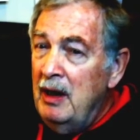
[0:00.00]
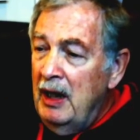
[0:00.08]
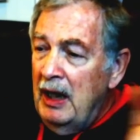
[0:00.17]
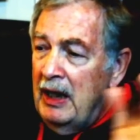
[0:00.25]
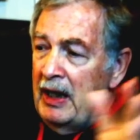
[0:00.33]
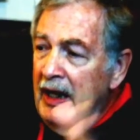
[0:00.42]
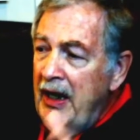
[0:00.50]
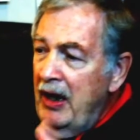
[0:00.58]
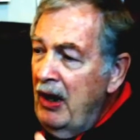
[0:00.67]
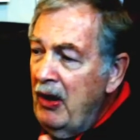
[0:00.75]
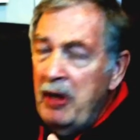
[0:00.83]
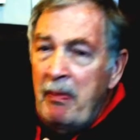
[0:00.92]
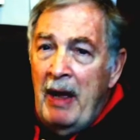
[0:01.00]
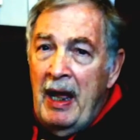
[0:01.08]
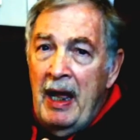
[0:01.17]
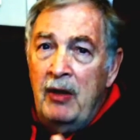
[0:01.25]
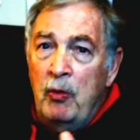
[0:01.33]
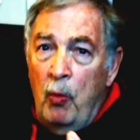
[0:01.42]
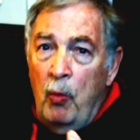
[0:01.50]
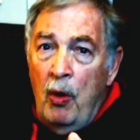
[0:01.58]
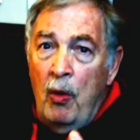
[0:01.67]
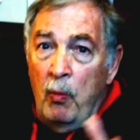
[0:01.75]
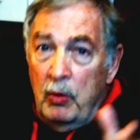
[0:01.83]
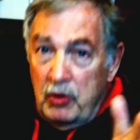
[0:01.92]
and that area behind the
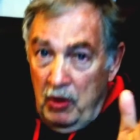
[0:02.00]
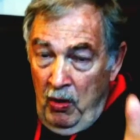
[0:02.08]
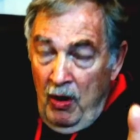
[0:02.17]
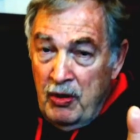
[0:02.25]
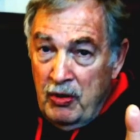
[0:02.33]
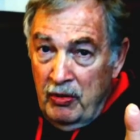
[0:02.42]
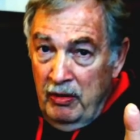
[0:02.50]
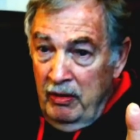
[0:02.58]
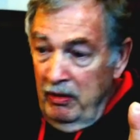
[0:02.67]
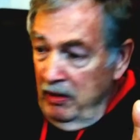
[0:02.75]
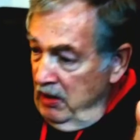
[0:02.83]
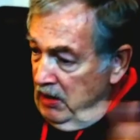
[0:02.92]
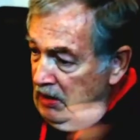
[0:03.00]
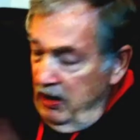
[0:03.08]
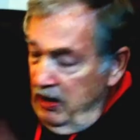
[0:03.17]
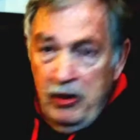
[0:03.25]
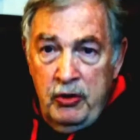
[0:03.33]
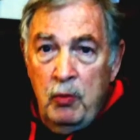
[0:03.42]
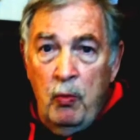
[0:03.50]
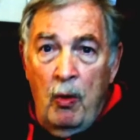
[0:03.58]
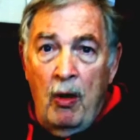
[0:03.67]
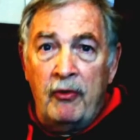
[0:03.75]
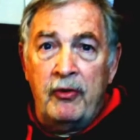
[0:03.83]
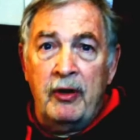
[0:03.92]
wall was larger than the two
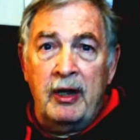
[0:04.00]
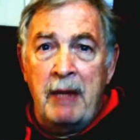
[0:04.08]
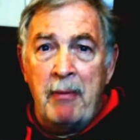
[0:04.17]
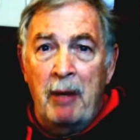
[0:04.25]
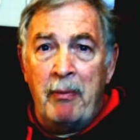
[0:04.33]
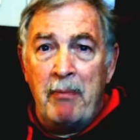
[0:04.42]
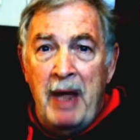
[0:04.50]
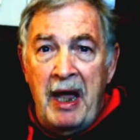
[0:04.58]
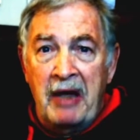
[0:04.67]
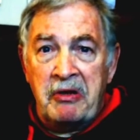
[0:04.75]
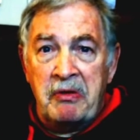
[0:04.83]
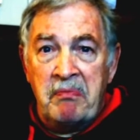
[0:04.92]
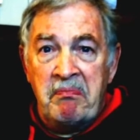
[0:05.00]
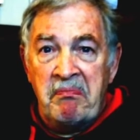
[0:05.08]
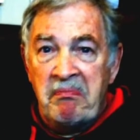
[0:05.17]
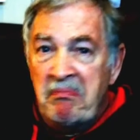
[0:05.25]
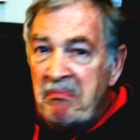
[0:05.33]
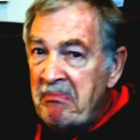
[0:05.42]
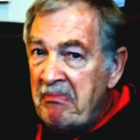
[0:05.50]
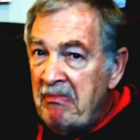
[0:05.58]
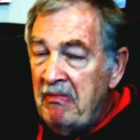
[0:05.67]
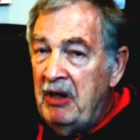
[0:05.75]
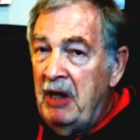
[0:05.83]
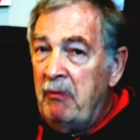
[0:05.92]
walls that came up and matched.
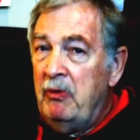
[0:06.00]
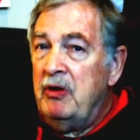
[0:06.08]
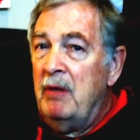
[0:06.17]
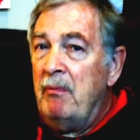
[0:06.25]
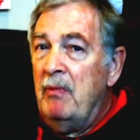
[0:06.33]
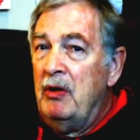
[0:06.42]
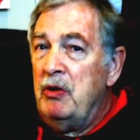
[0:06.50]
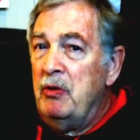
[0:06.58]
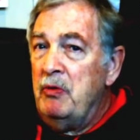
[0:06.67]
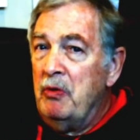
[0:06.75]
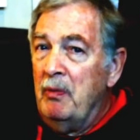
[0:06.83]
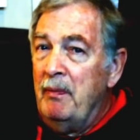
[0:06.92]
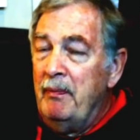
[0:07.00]
That was something unusual.